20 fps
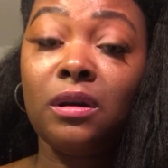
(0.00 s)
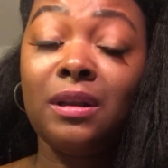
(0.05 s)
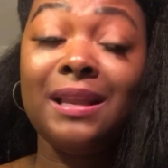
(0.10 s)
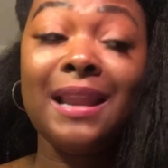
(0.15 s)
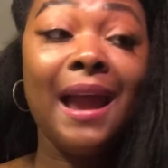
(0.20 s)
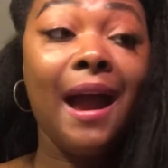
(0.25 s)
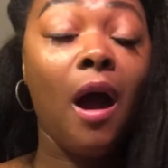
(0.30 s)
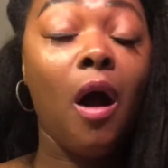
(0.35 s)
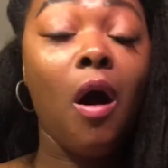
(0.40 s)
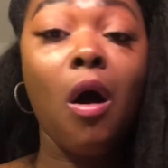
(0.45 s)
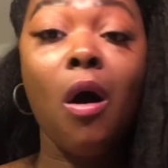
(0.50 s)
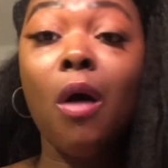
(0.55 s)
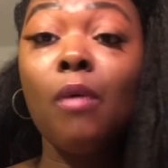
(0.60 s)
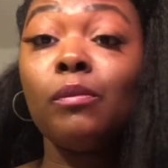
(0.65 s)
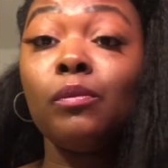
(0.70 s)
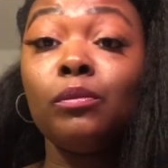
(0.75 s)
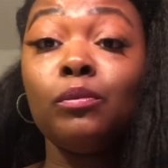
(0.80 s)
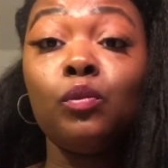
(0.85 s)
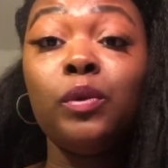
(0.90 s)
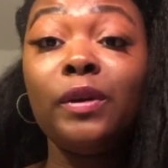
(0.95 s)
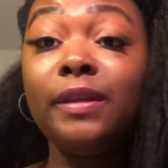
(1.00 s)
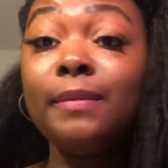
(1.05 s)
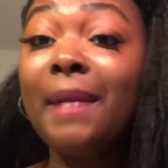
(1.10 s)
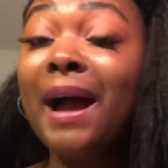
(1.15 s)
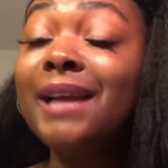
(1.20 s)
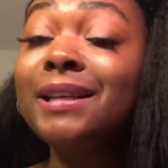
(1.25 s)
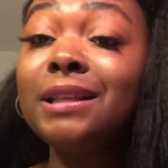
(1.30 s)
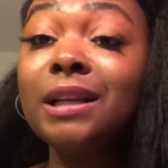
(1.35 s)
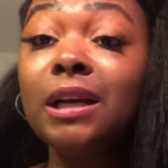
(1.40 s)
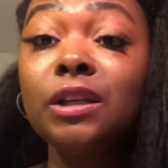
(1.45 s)
Now, with
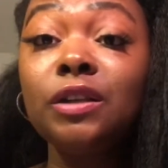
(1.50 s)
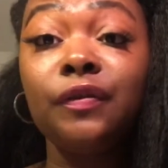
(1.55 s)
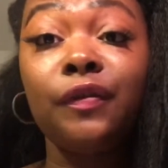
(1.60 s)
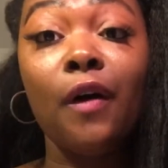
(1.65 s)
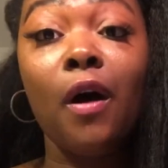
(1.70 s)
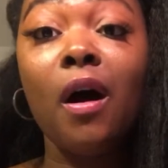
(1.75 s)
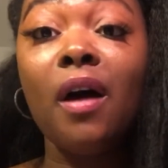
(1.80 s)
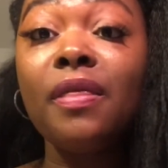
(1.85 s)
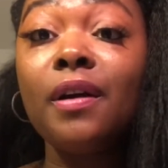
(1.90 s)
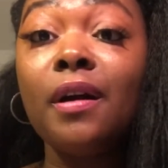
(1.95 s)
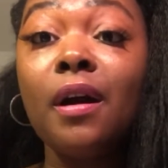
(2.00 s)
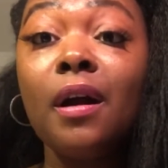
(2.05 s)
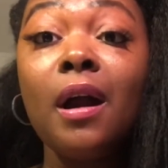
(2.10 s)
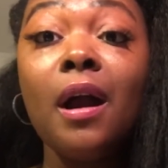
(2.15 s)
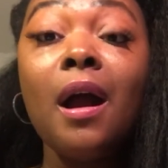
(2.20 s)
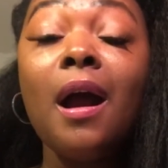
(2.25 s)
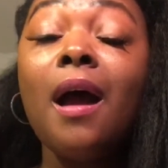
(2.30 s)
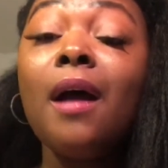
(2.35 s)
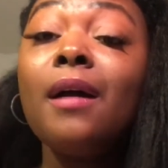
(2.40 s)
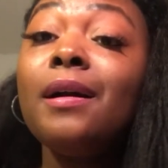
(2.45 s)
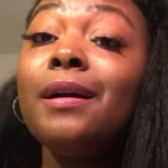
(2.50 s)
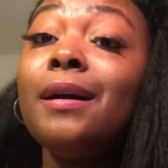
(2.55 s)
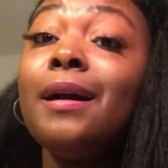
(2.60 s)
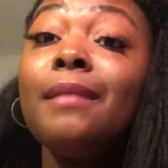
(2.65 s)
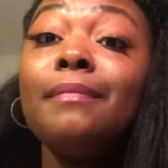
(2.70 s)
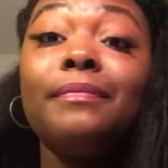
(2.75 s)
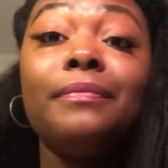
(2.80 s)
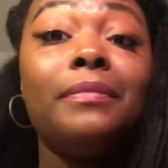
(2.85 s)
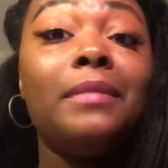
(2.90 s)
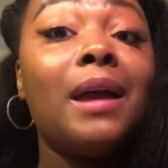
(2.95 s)
my son's father,
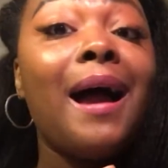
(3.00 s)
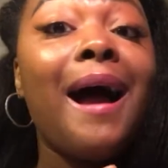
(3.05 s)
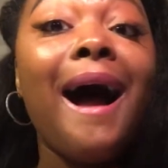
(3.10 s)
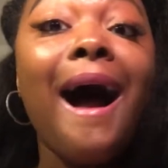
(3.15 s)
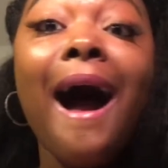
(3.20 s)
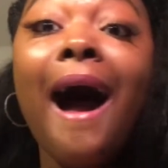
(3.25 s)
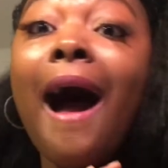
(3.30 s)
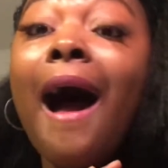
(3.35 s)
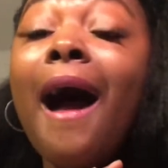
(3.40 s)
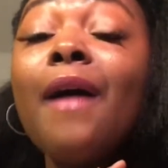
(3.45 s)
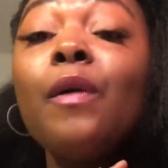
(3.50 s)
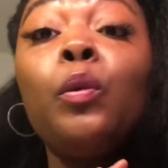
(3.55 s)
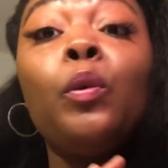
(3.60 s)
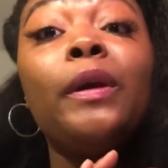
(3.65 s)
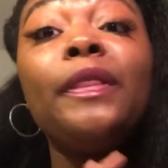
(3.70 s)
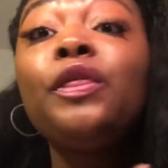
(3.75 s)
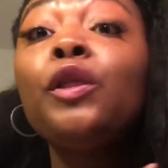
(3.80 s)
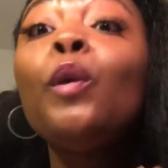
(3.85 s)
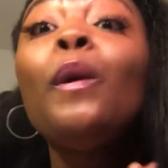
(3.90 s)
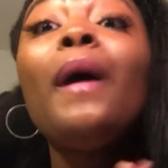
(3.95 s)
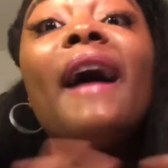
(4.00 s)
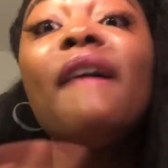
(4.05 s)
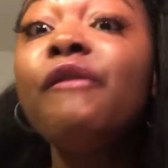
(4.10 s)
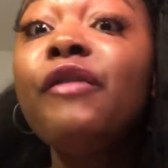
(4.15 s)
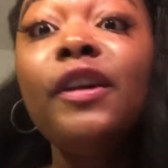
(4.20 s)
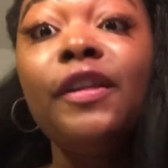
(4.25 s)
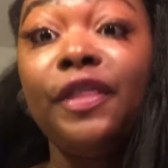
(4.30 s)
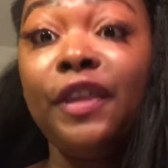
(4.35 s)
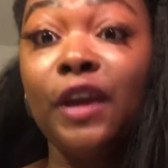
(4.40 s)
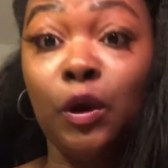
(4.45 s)
I went through
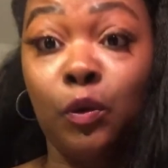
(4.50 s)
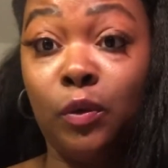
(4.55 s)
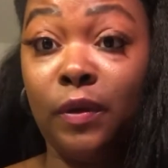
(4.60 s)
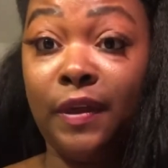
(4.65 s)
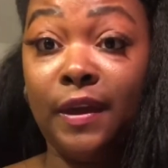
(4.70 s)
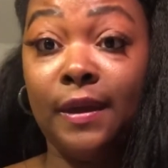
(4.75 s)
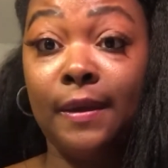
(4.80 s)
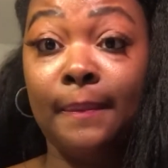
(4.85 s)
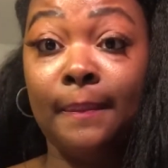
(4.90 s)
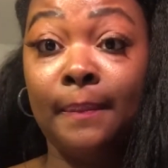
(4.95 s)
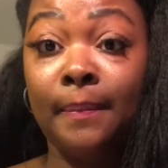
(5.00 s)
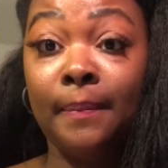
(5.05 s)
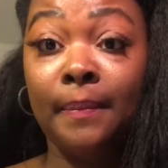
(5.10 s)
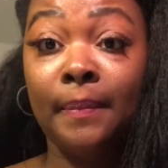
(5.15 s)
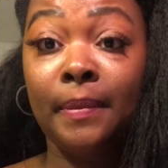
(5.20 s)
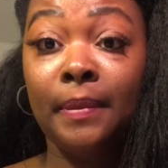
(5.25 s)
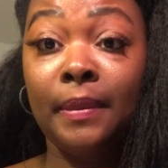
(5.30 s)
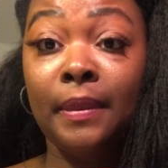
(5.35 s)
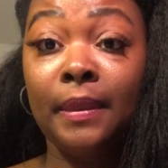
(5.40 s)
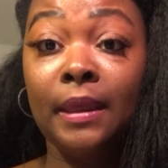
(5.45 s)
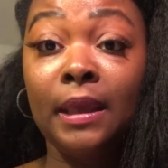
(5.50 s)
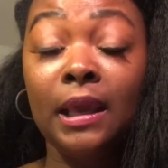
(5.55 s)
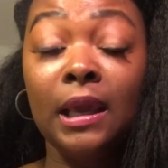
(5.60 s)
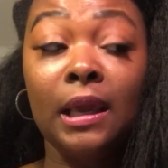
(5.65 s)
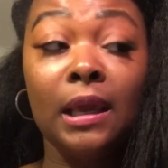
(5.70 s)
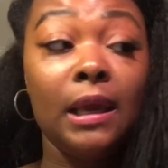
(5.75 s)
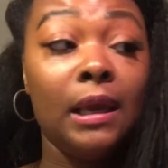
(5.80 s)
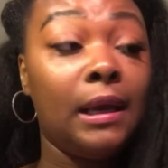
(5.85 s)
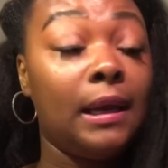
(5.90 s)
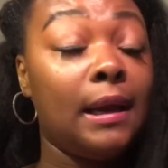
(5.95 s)
everything with him.
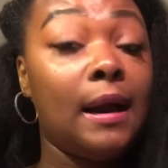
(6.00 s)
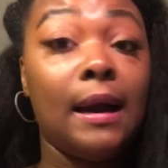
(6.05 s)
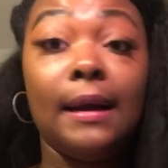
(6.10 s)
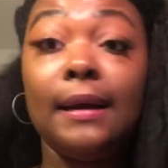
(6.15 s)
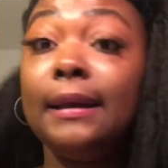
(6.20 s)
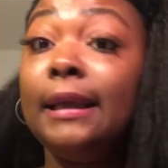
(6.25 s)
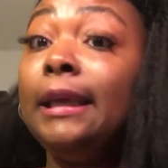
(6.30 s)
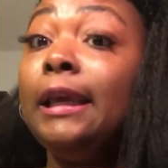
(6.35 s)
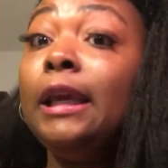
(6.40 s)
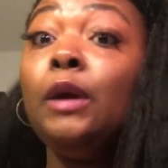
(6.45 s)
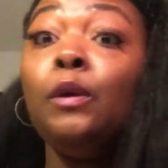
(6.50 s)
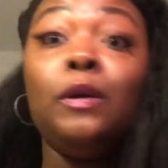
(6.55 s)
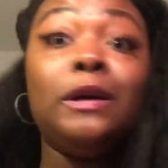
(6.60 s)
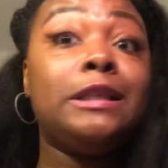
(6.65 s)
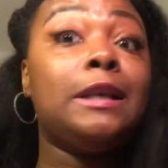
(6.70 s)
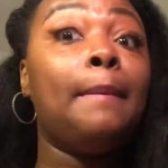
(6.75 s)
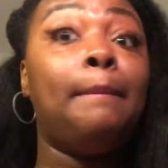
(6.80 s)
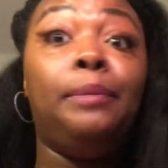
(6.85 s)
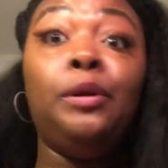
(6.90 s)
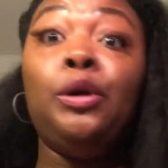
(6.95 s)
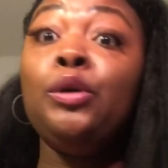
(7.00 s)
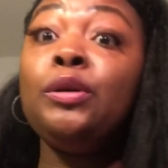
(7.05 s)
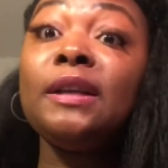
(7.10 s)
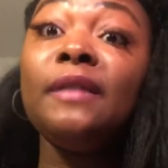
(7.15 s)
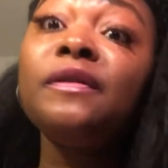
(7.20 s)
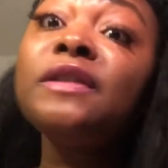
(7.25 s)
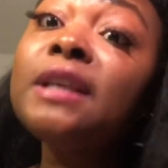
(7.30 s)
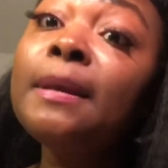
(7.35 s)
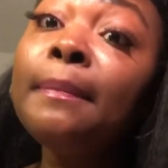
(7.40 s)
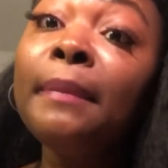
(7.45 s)
He was
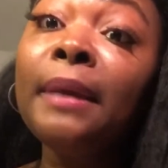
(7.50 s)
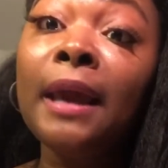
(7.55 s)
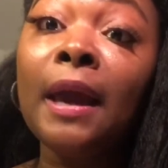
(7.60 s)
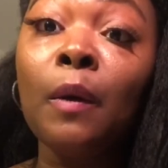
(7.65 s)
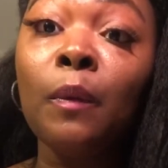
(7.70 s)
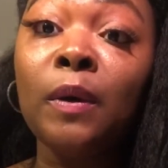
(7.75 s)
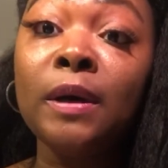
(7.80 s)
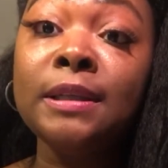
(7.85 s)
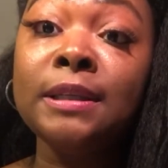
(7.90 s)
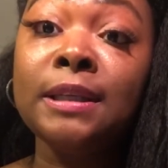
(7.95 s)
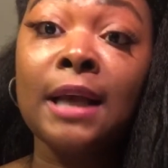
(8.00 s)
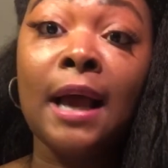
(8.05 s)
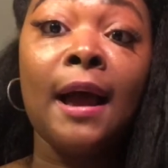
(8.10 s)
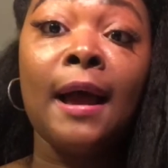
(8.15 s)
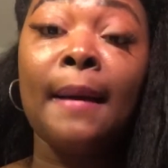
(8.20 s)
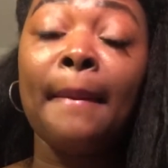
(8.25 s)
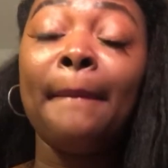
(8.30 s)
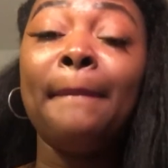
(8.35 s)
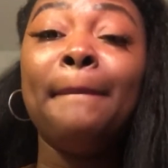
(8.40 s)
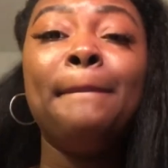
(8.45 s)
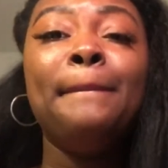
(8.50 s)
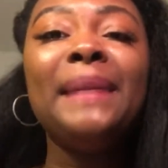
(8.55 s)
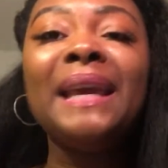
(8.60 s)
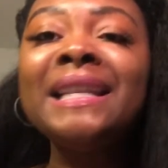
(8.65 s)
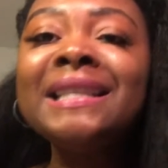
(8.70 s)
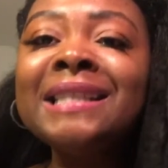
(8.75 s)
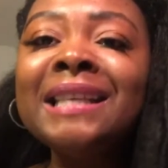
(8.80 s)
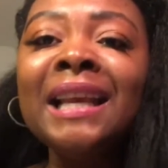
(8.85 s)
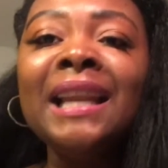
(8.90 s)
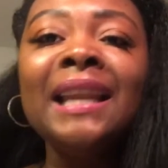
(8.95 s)
abusive to me at one time,
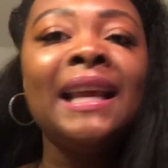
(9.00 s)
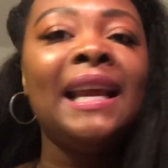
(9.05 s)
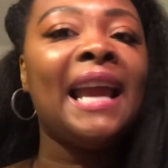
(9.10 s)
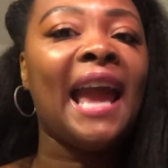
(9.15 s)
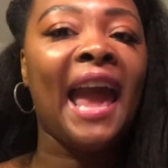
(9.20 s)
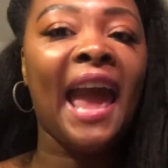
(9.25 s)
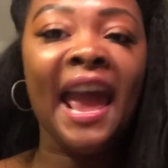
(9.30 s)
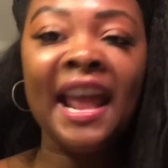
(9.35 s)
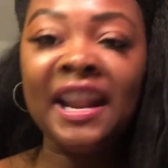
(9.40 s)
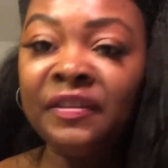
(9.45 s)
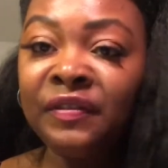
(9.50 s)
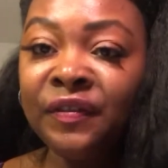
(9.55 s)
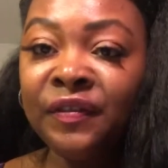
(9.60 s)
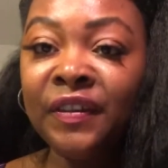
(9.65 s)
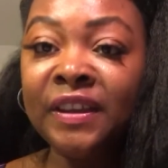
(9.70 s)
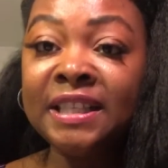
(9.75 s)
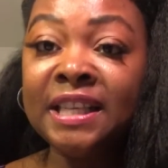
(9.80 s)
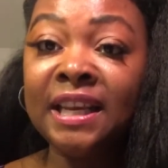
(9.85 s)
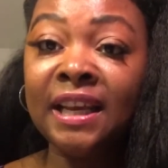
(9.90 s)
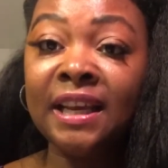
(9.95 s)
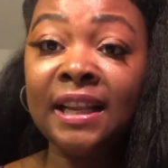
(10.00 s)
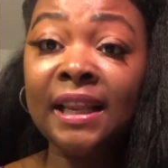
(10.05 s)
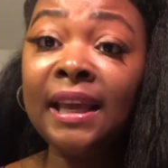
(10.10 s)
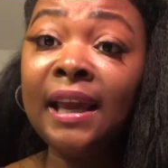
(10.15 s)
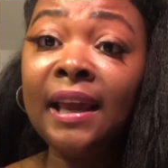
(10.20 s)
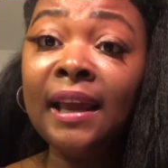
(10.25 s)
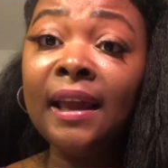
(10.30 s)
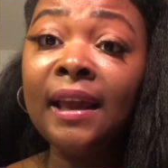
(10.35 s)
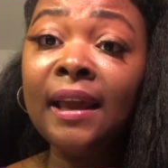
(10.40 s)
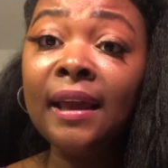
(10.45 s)
mentally and
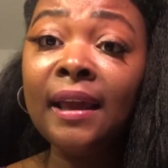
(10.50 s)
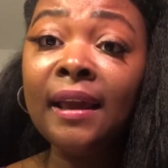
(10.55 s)
physically.